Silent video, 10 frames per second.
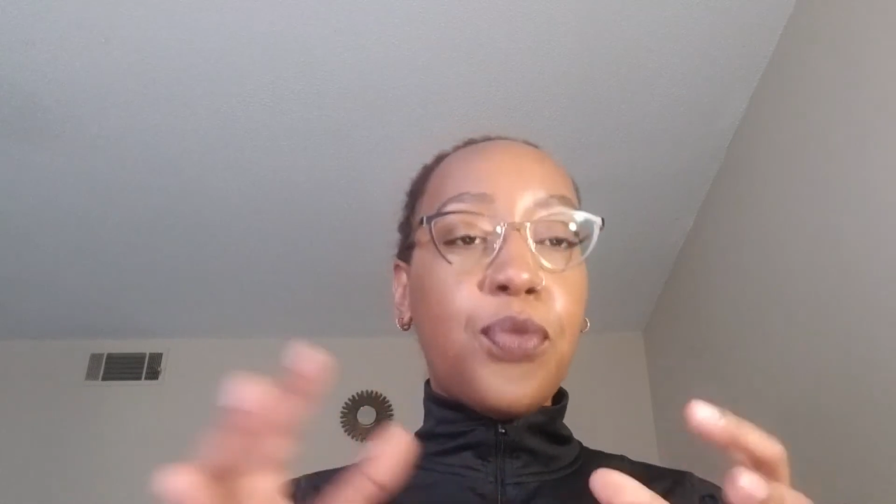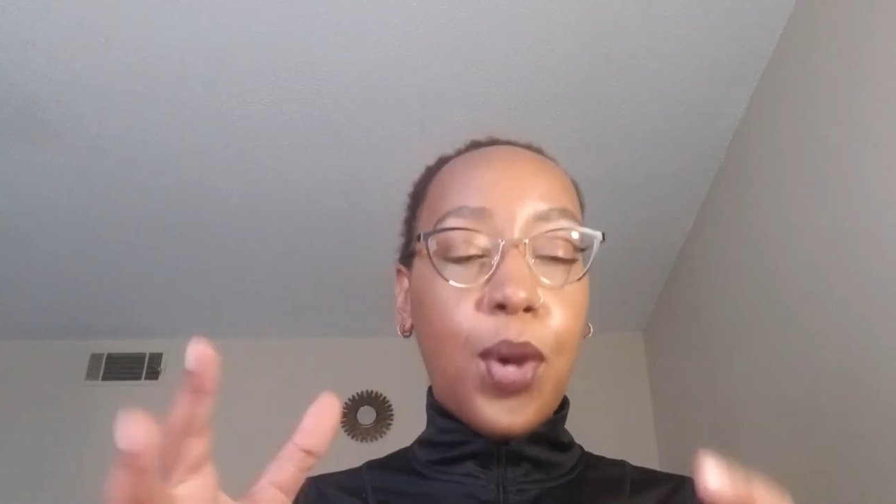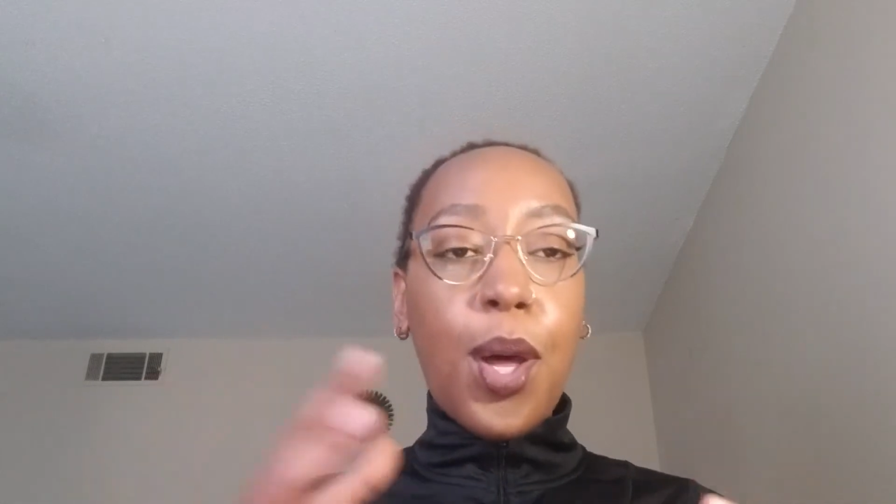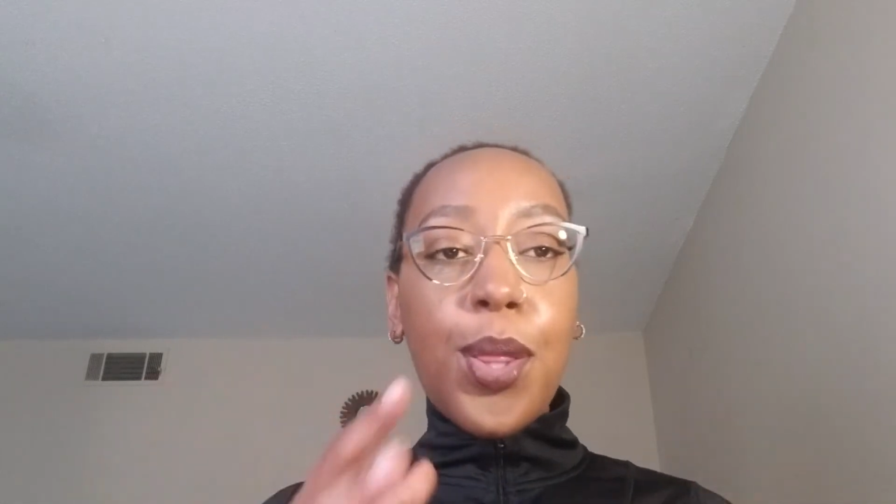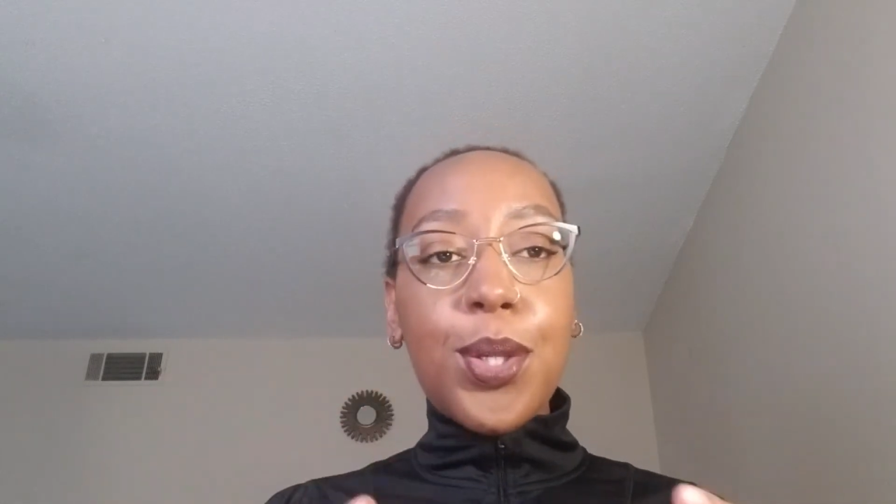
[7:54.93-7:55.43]

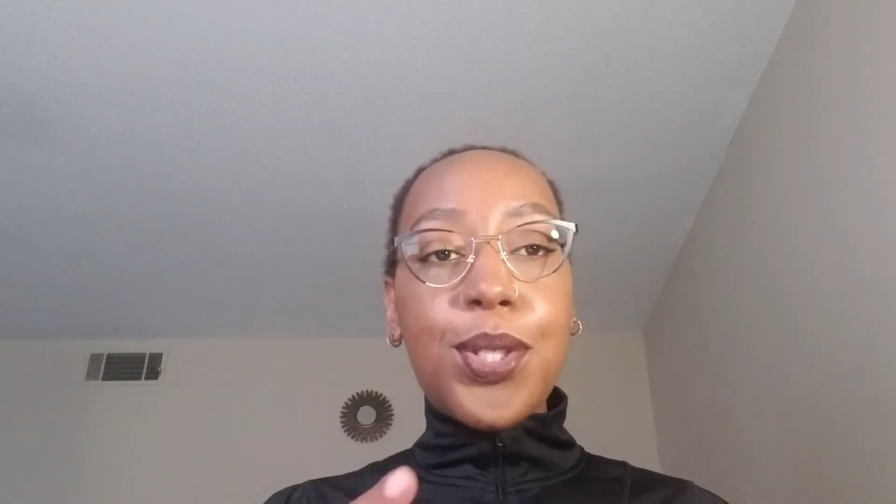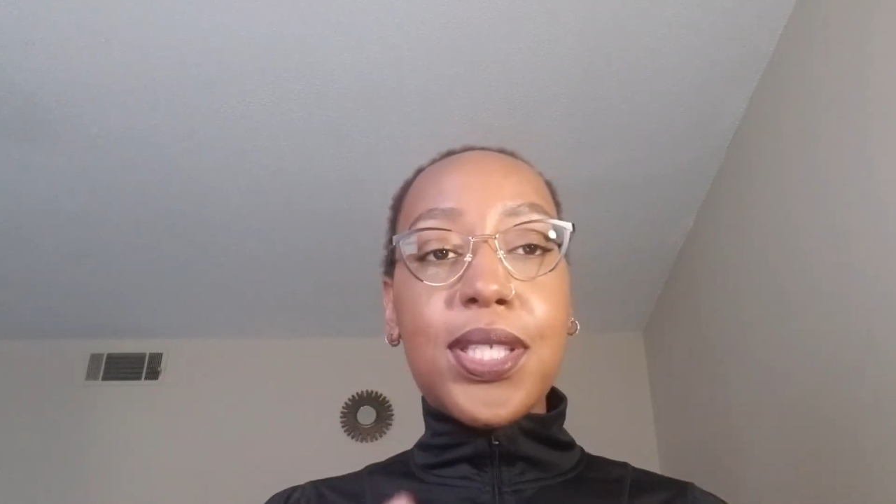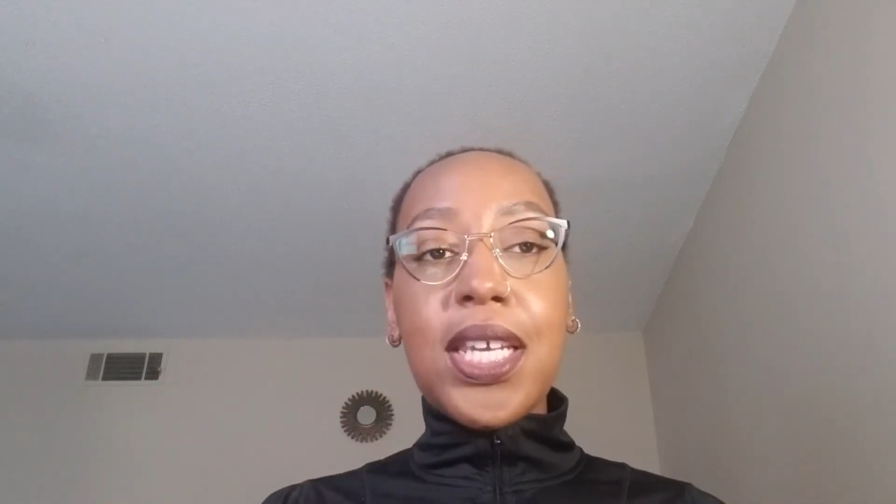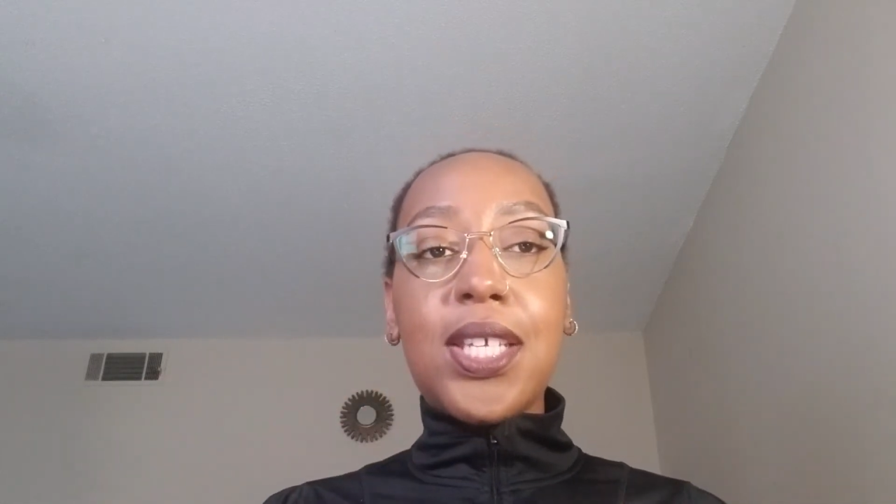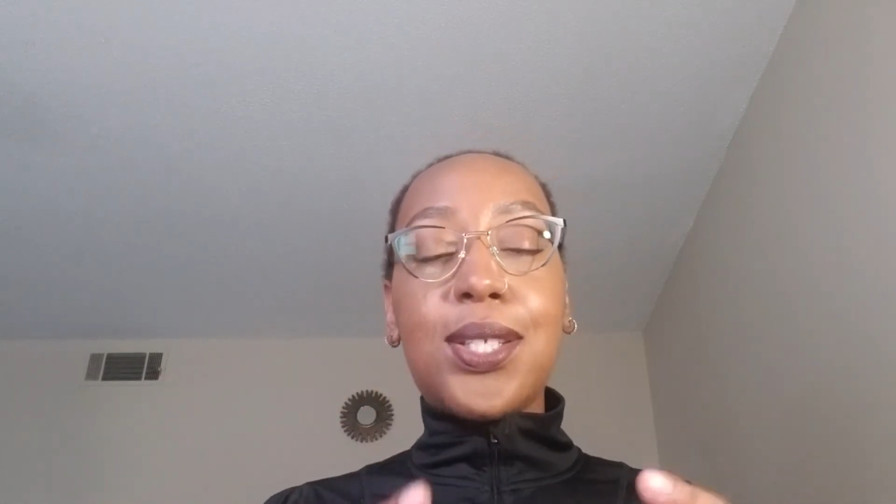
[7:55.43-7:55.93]
All those
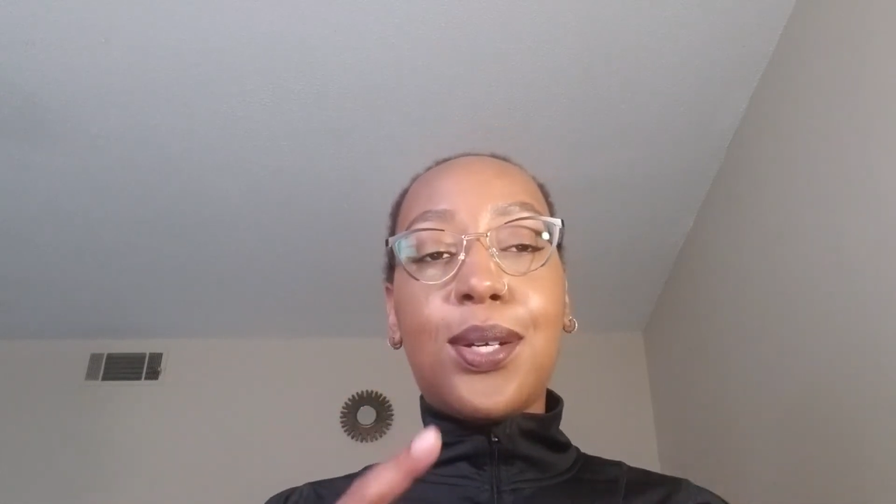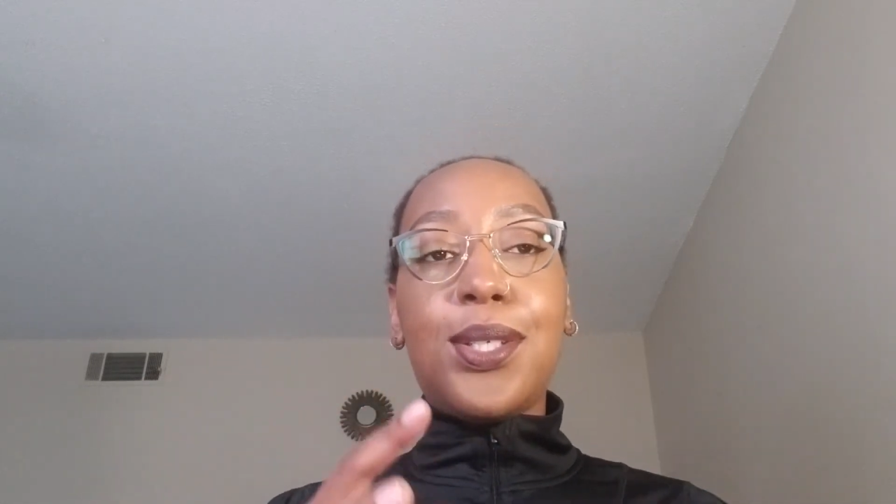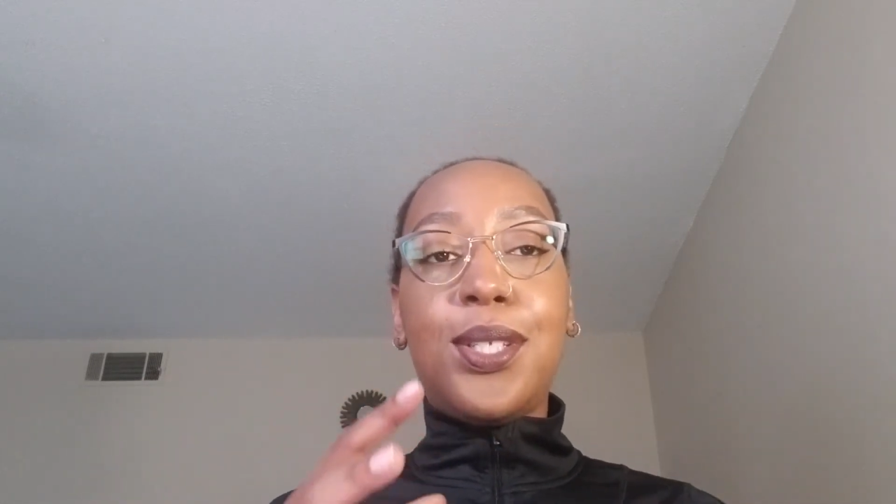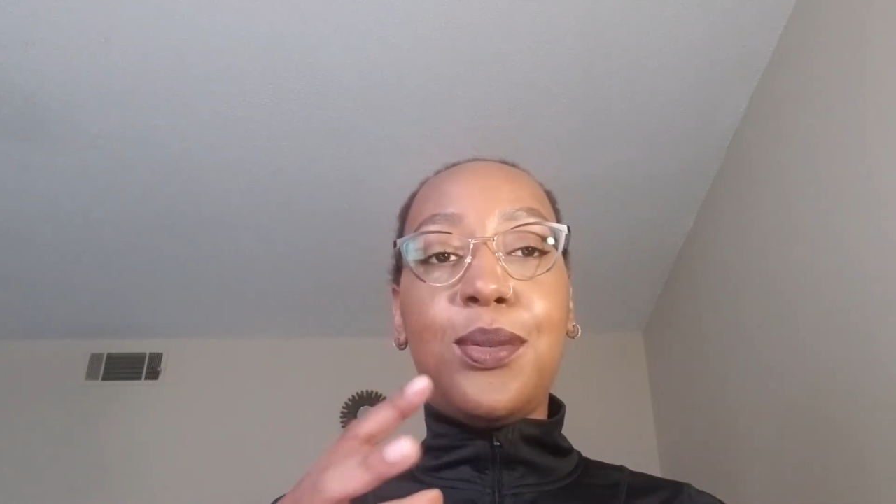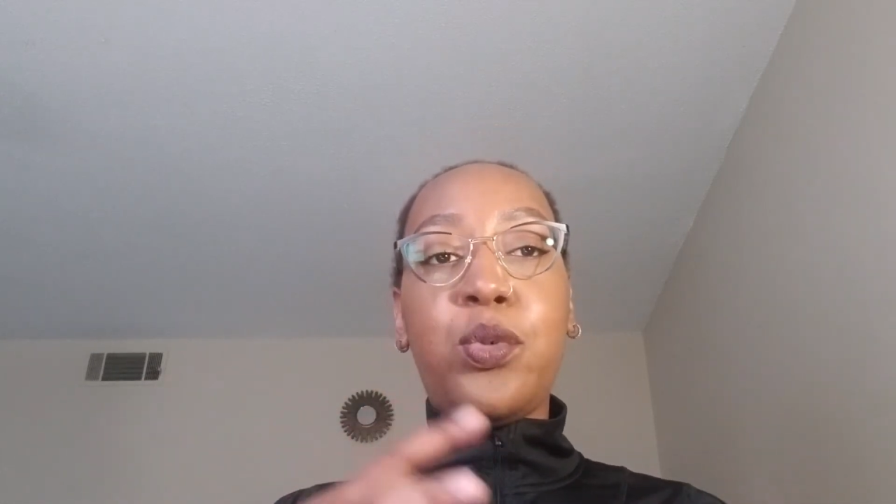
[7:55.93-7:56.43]
things start
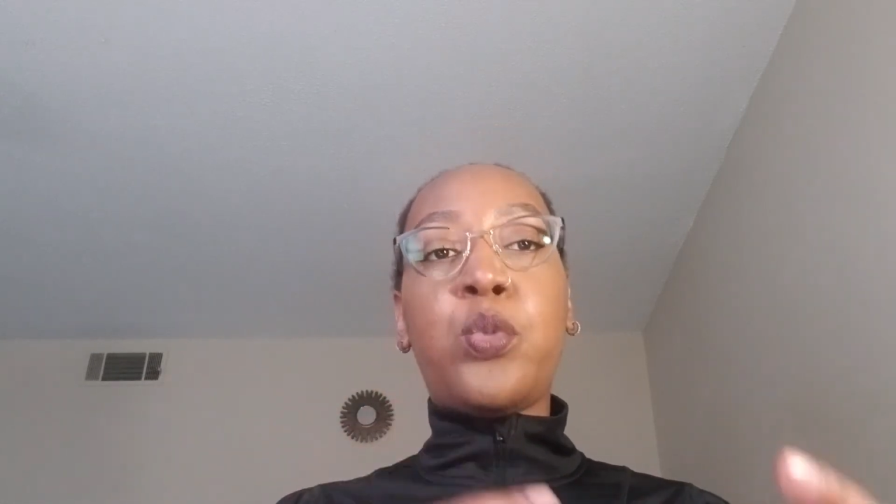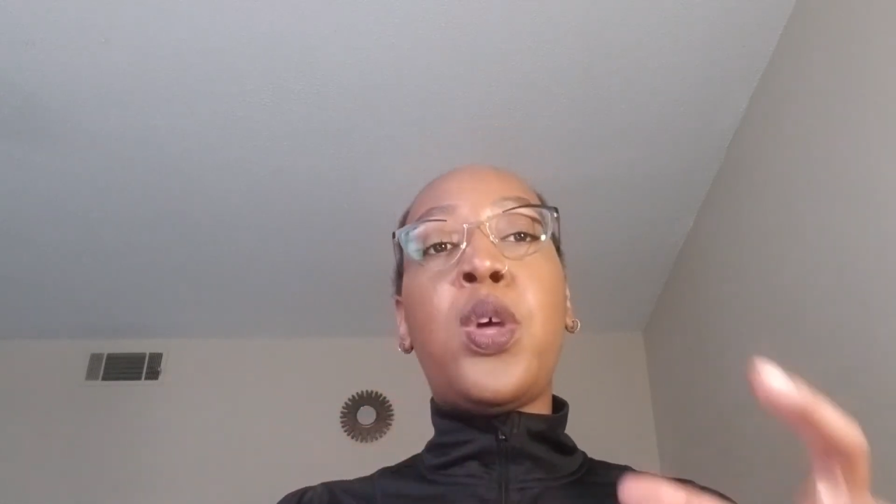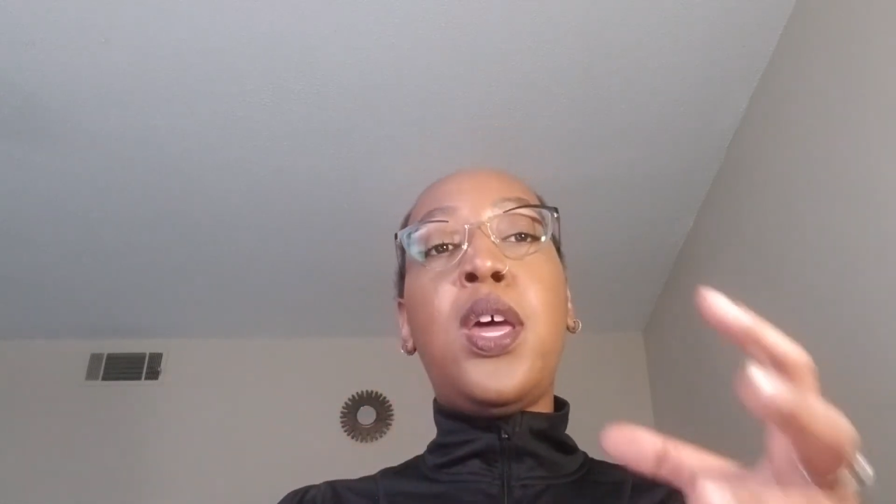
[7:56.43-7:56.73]
to